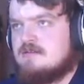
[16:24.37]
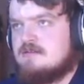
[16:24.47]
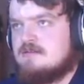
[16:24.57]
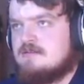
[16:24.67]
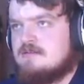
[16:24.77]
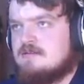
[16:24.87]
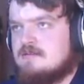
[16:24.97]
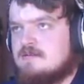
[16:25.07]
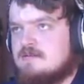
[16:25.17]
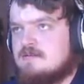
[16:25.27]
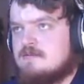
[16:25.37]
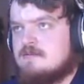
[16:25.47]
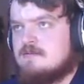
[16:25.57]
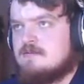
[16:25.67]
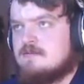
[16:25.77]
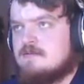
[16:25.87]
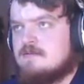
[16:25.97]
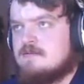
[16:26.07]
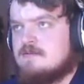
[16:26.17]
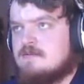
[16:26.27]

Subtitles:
Nothing is said.